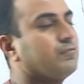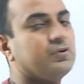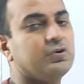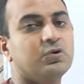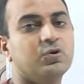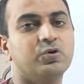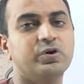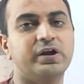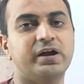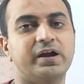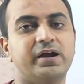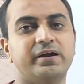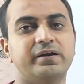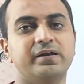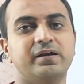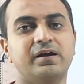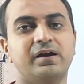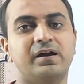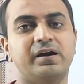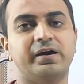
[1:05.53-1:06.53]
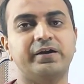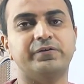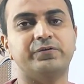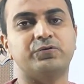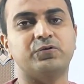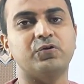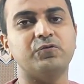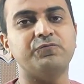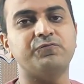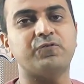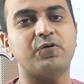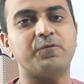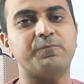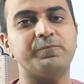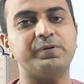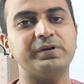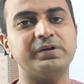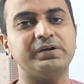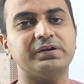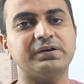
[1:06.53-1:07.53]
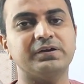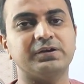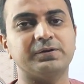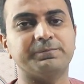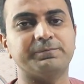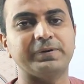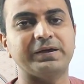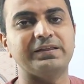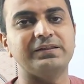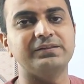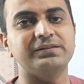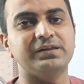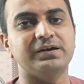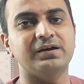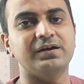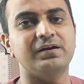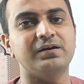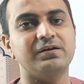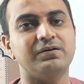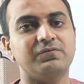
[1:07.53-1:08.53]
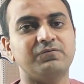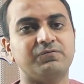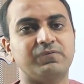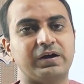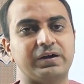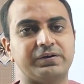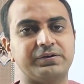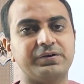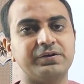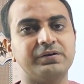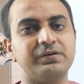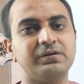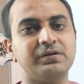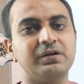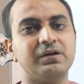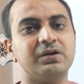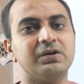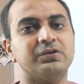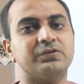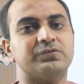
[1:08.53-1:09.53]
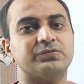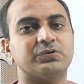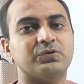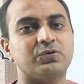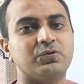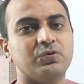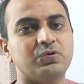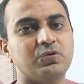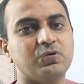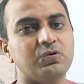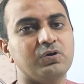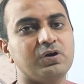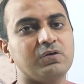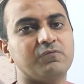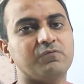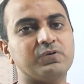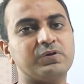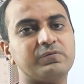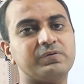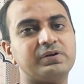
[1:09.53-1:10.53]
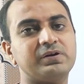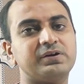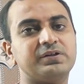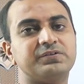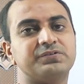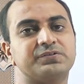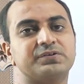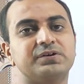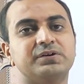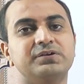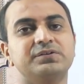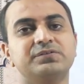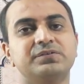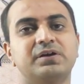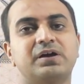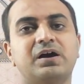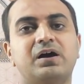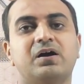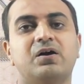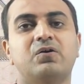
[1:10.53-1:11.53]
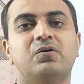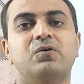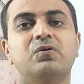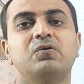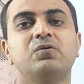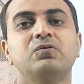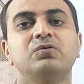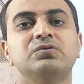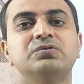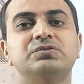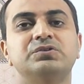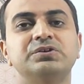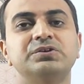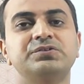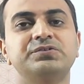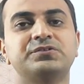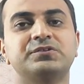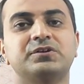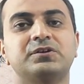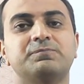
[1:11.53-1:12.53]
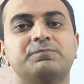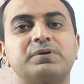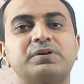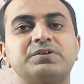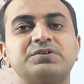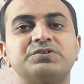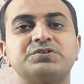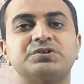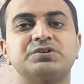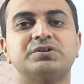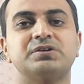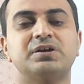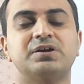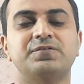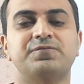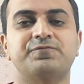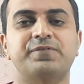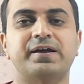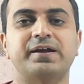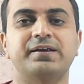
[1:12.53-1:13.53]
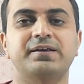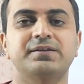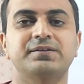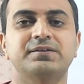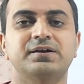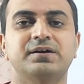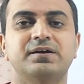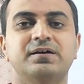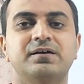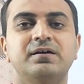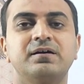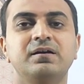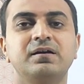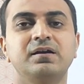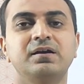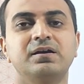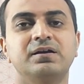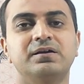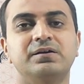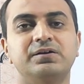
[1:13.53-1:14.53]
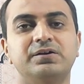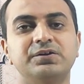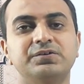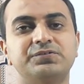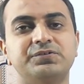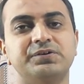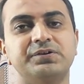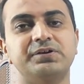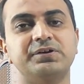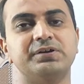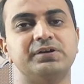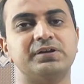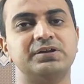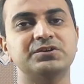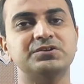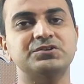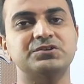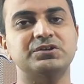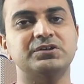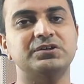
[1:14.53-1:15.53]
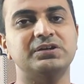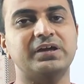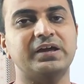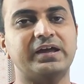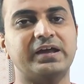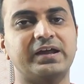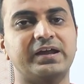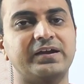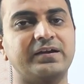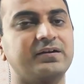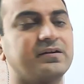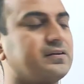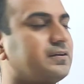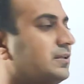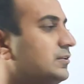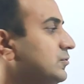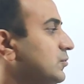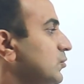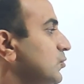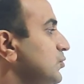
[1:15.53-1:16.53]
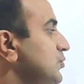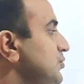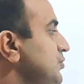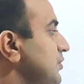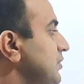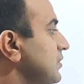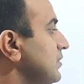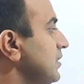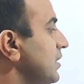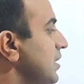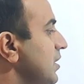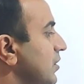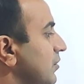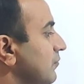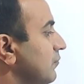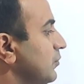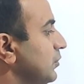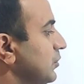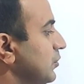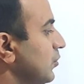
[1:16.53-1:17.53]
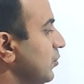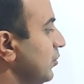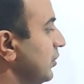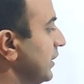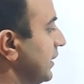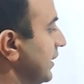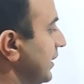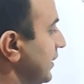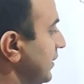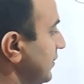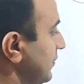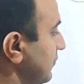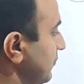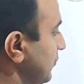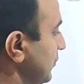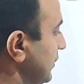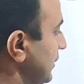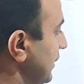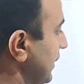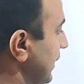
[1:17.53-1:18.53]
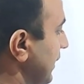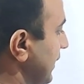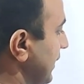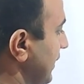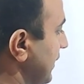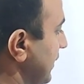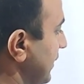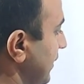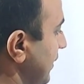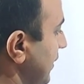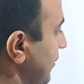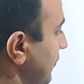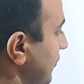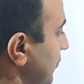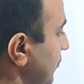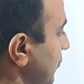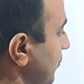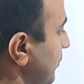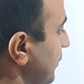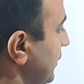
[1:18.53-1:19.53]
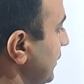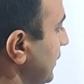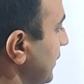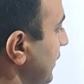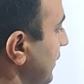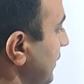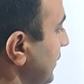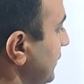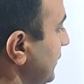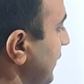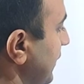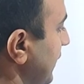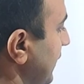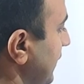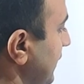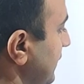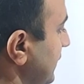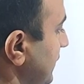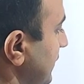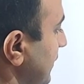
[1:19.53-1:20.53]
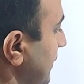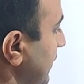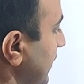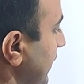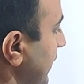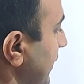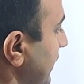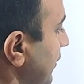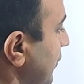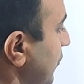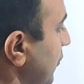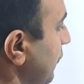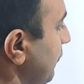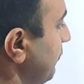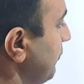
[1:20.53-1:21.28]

We know that hydrophobic repel the water, so we will discuss how this repulsion affect the disintegration and dissolution. We know that we add our lubricants at the end